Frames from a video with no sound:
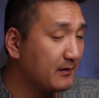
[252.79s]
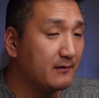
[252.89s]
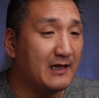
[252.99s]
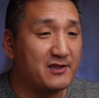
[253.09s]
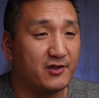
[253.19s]

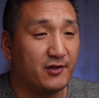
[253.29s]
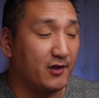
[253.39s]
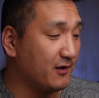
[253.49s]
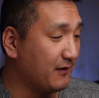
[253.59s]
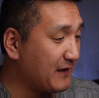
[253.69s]
That's
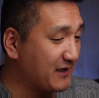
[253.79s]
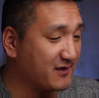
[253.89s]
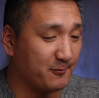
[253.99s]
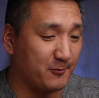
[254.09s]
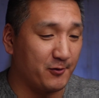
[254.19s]
good. If that's
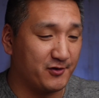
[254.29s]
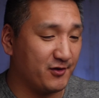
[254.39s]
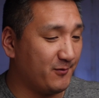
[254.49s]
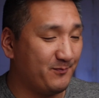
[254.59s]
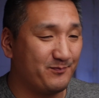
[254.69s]
the
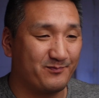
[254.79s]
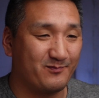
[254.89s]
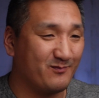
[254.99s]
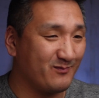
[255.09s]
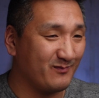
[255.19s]
Rosso,
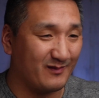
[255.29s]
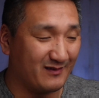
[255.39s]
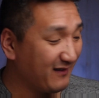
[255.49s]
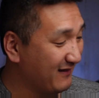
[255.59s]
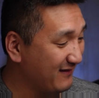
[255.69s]

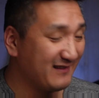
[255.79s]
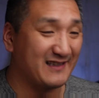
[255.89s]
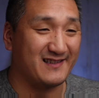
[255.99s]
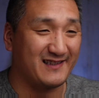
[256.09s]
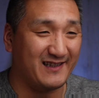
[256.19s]

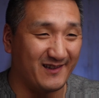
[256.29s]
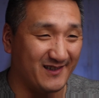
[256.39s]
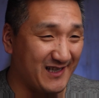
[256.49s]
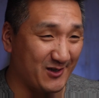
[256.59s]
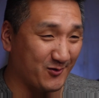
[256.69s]
that's the deal of the
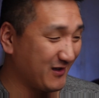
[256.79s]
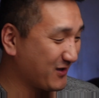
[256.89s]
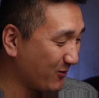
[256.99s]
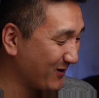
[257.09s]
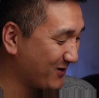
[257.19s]
century.
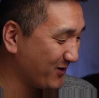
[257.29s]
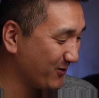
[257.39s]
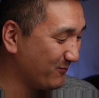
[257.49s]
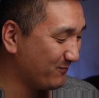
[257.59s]
Let's go to 2.